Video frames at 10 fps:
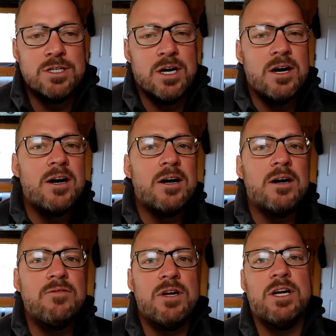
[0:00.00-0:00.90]

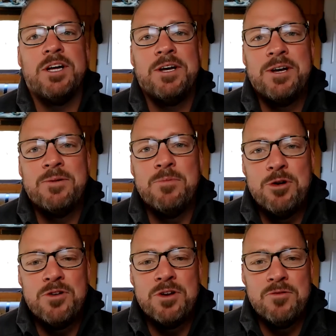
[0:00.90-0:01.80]
of
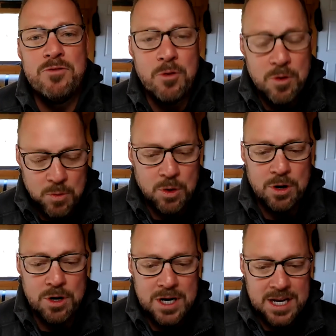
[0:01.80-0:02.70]
moving
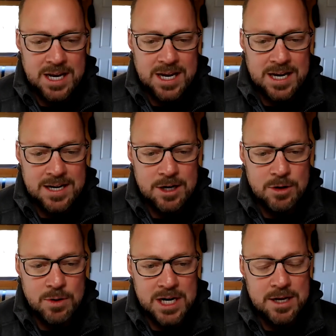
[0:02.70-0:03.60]
forward and
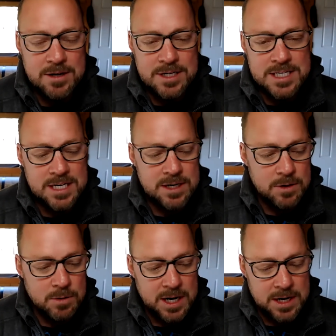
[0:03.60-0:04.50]
creating content
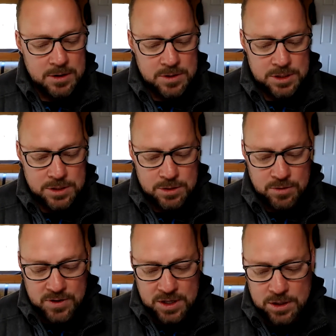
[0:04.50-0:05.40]
around
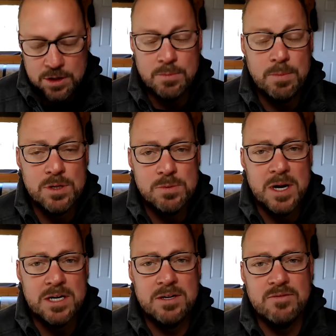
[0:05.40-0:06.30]
serving your
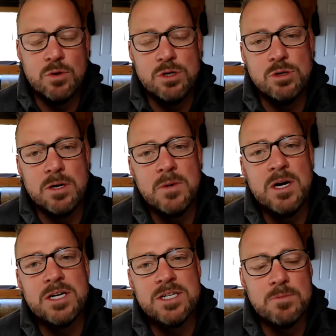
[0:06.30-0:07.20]
prospective or dream
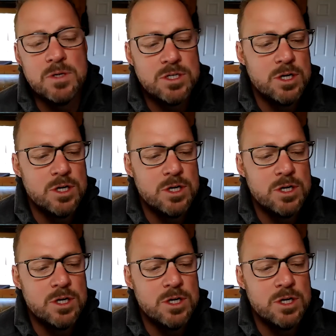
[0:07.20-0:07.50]
customer.